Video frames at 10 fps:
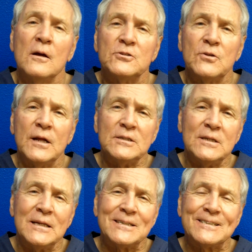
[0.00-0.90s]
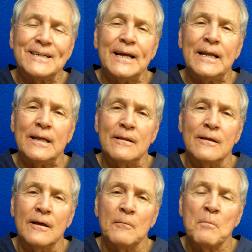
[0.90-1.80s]
So that's an exciting
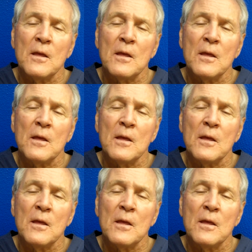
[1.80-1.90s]
thing.